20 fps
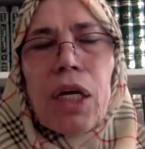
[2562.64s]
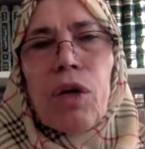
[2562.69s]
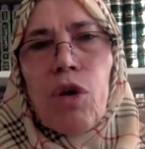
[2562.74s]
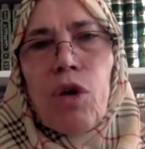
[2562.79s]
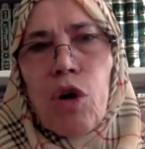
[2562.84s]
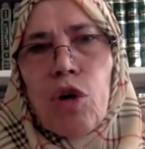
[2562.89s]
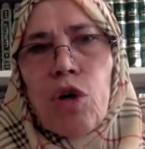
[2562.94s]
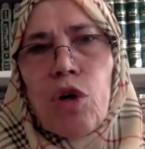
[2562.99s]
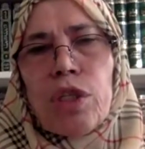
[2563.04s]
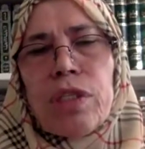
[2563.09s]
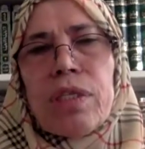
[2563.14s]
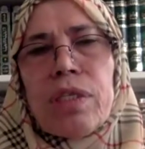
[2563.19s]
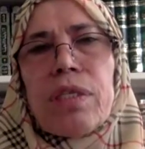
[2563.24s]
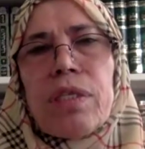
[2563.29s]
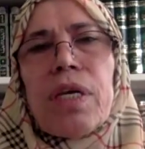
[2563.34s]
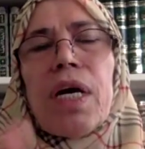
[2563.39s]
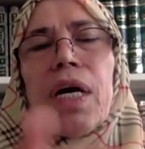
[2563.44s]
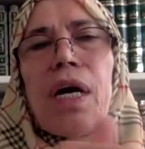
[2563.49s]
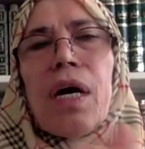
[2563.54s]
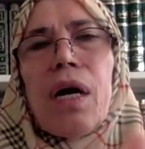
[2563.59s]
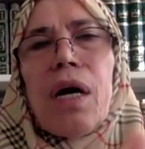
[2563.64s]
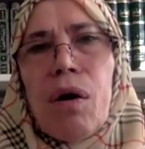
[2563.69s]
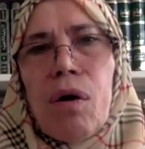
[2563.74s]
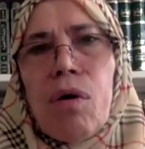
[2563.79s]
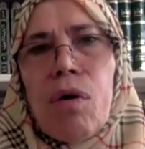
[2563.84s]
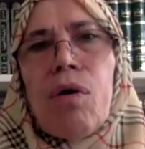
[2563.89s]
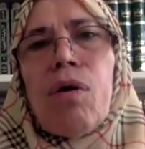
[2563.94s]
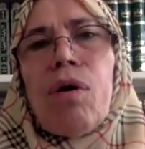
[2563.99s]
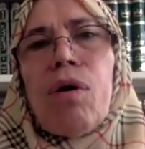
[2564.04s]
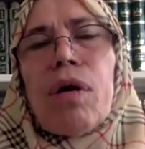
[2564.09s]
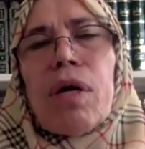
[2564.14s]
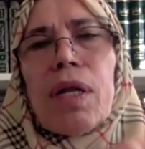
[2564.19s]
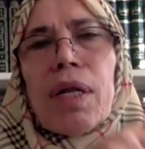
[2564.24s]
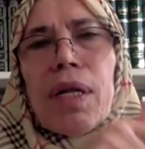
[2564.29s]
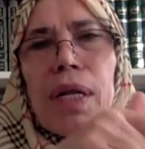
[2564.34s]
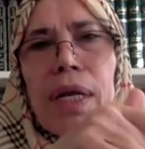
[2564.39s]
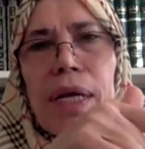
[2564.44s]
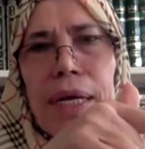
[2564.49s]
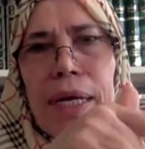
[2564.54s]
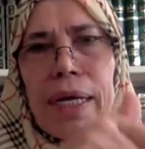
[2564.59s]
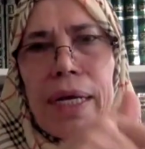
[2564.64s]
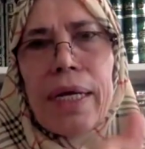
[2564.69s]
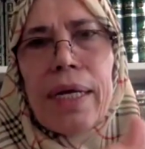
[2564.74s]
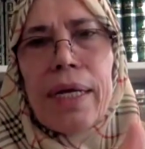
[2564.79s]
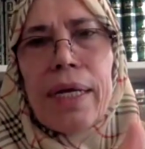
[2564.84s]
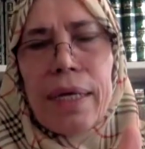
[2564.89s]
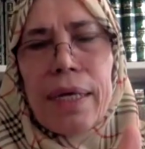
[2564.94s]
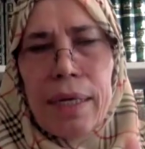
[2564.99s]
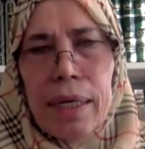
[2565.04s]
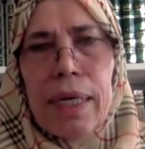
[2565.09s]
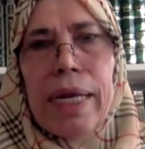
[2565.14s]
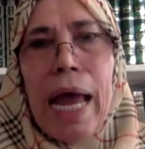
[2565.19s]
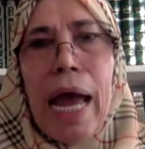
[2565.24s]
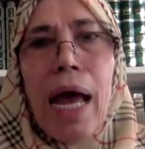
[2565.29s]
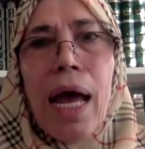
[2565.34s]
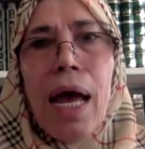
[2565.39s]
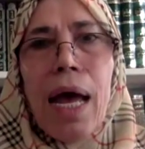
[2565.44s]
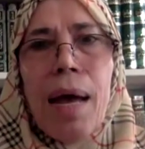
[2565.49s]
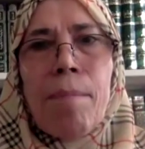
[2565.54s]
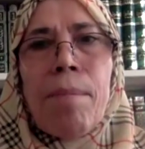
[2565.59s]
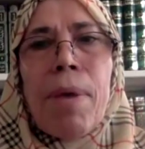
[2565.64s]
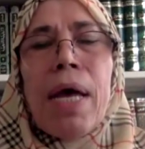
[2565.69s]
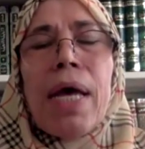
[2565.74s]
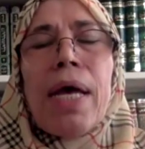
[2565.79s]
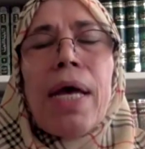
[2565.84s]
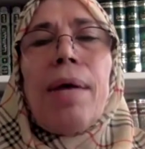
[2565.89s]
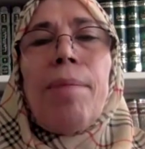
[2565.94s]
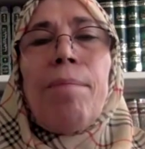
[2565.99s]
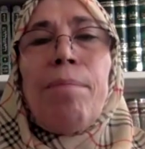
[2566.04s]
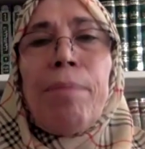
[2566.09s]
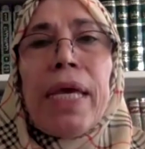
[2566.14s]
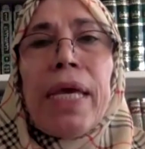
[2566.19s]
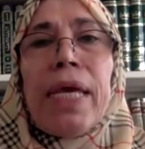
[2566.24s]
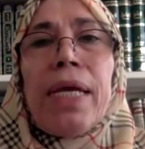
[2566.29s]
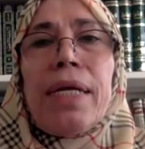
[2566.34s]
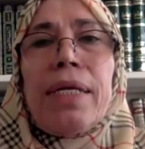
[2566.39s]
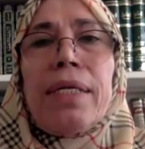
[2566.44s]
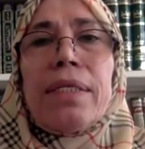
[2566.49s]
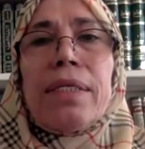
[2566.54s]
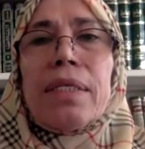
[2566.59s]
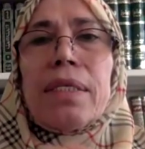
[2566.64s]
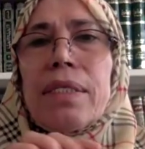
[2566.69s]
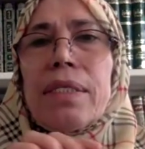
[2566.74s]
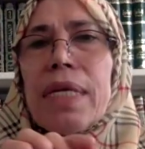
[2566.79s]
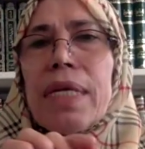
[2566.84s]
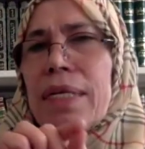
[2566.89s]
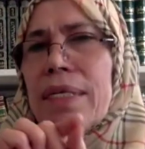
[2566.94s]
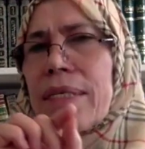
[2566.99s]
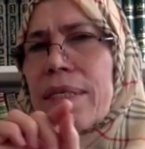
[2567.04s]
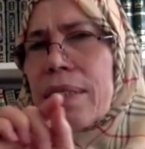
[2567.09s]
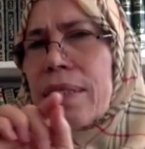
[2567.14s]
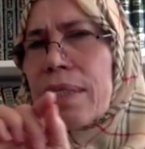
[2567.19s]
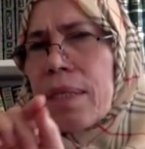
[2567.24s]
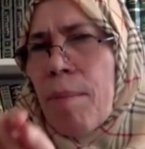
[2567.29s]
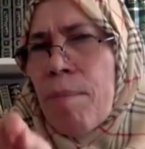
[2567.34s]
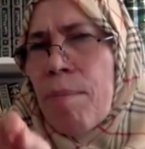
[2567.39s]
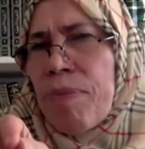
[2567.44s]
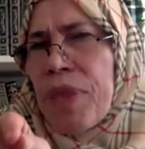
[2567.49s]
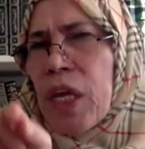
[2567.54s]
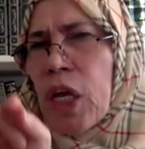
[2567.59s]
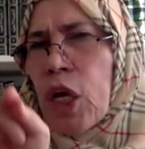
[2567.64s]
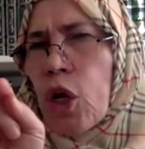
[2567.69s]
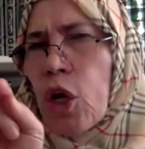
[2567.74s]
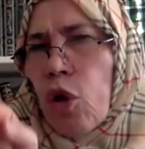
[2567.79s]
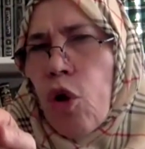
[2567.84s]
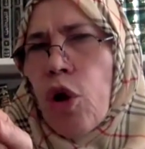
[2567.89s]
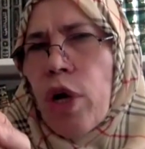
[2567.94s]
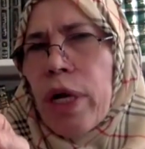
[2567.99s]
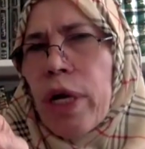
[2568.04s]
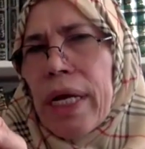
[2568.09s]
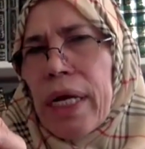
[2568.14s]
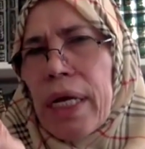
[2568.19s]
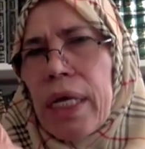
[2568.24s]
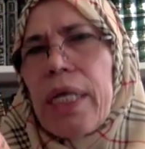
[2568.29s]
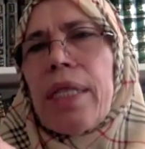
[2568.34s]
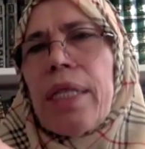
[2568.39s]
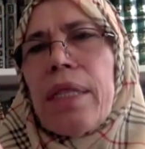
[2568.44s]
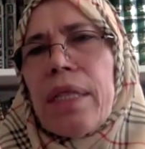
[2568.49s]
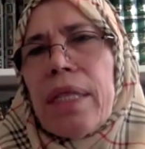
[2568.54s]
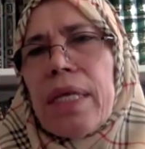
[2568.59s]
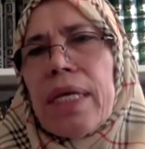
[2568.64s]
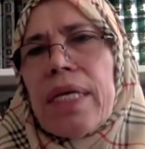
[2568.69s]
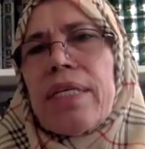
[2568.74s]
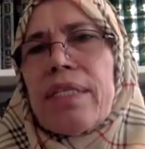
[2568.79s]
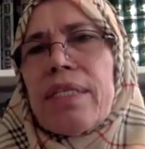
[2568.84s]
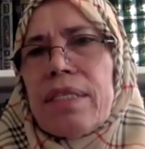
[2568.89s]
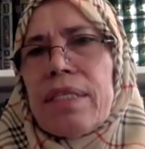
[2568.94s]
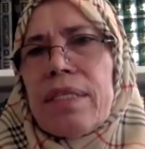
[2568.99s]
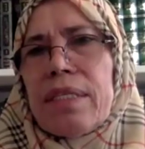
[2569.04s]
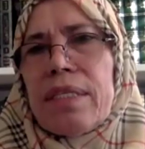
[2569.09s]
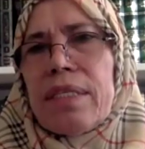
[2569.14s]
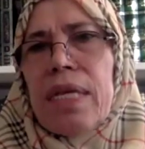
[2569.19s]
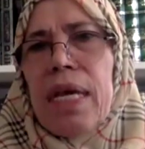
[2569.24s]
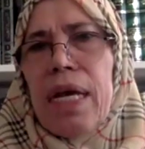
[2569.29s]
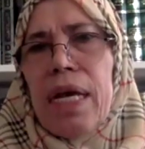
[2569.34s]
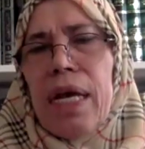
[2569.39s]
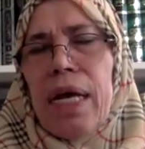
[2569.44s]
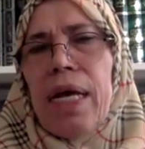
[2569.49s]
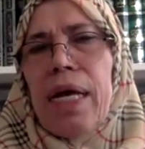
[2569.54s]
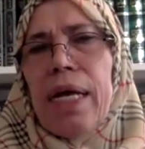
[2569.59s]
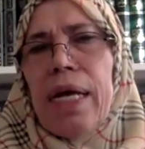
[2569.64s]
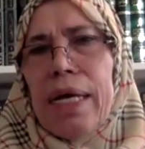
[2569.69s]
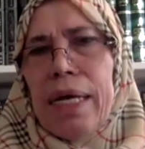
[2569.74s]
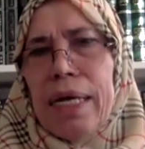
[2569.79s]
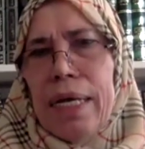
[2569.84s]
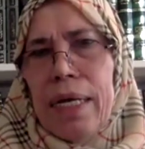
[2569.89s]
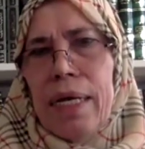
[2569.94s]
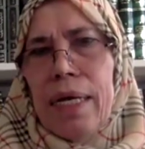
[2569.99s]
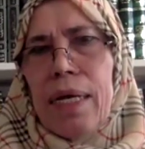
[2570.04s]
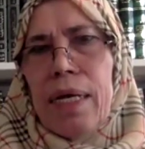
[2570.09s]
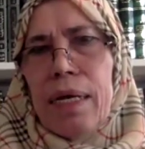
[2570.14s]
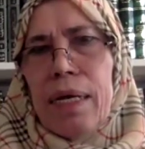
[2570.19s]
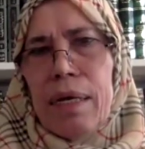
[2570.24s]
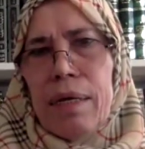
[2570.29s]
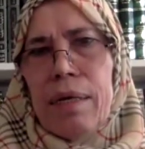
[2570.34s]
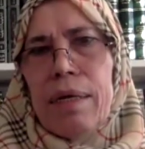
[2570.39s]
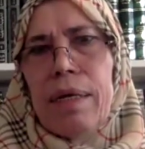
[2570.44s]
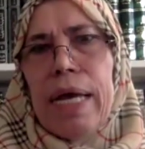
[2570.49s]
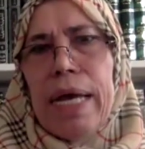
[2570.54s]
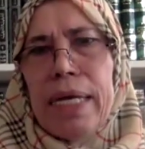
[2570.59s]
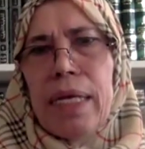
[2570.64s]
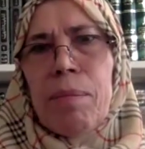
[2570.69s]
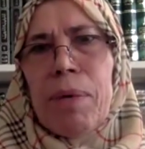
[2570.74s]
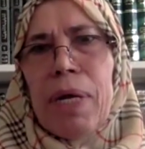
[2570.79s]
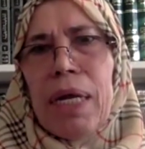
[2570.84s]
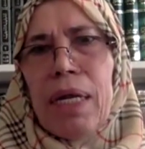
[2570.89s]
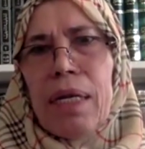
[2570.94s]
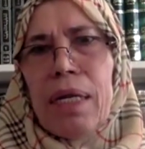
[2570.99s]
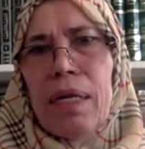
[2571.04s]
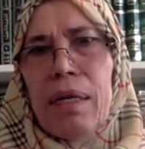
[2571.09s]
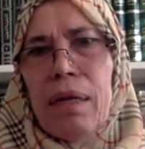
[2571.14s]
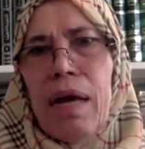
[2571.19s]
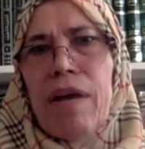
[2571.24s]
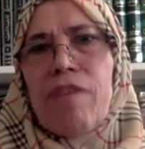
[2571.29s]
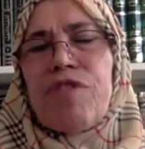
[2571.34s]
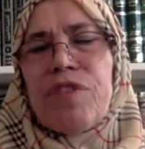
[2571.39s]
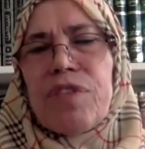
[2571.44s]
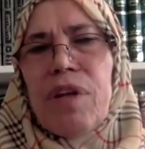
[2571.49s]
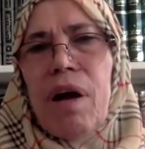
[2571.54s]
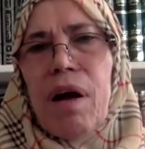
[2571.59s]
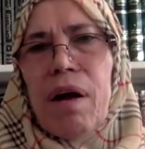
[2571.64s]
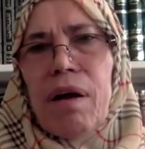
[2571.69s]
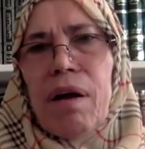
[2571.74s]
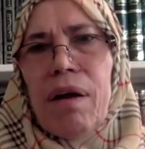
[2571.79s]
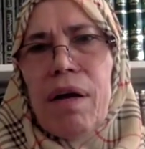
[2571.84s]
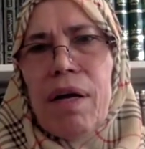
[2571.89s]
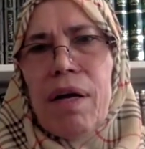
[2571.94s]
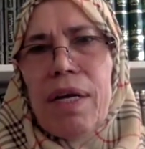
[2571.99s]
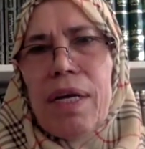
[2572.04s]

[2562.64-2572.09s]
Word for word: goat or uh, lamb, means there is something wrong in this uh, animal, livestock.